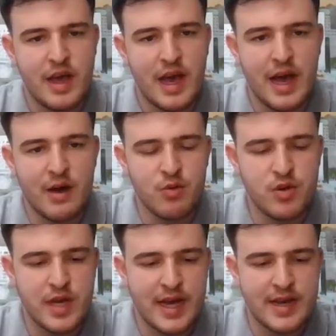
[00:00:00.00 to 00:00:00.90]
how
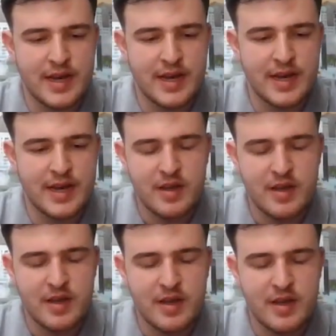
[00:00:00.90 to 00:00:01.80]
can
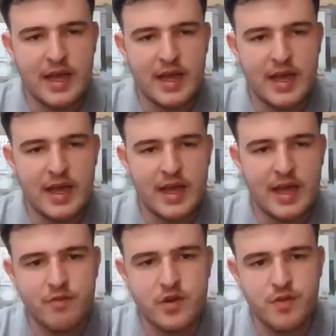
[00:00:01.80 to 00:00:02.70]
NGOs
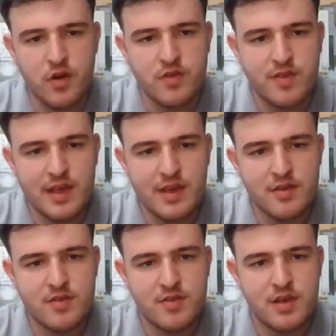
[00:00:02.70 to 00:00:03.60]
leverage
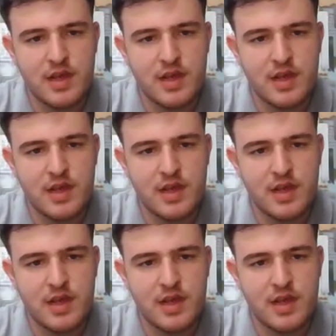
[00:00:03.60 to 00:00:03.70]
volunteers